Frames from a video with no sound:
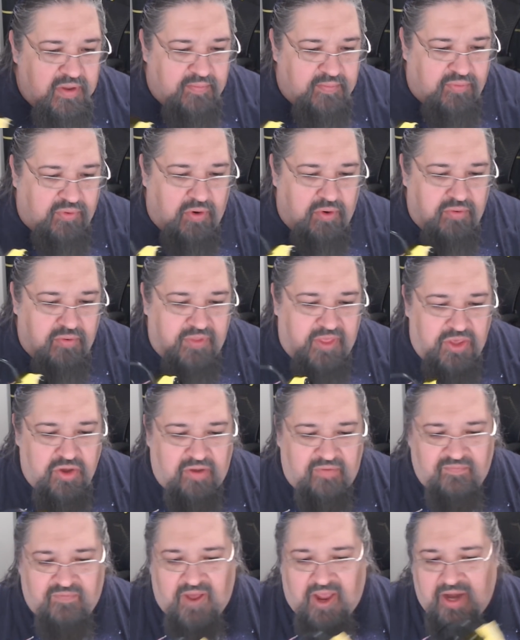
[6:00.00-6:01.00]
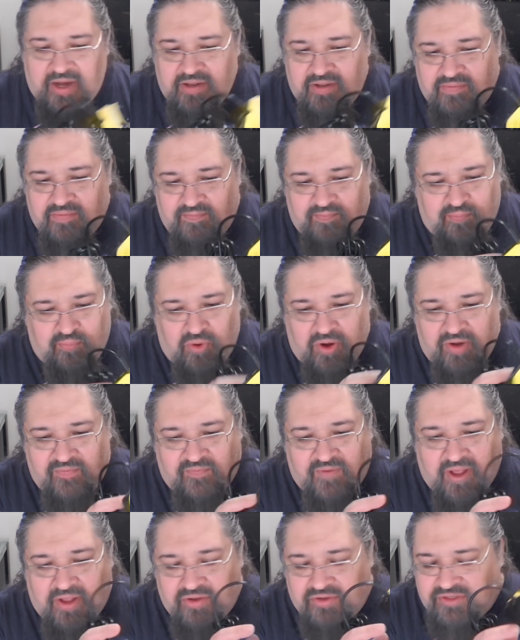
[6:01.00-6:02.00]
Pro that you can find print
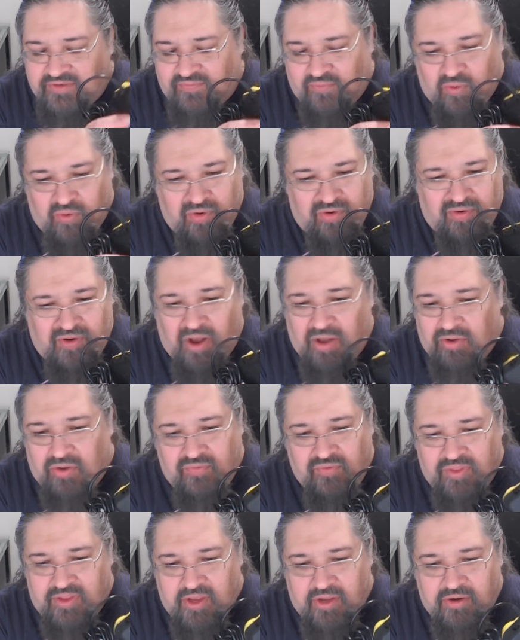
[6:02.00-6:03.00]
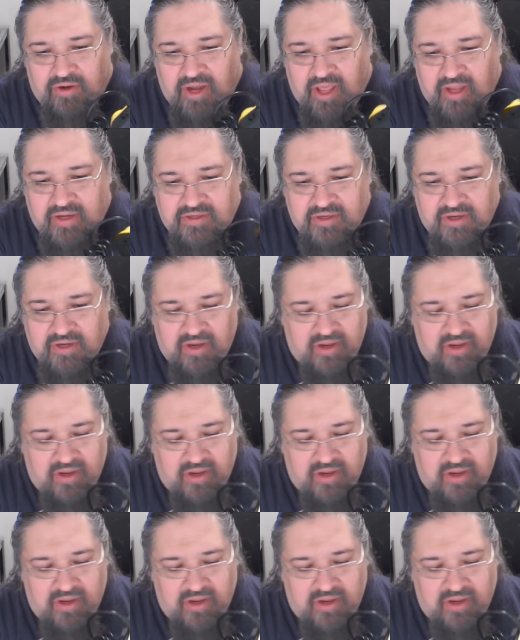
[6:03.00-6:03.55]
files for all over the internet.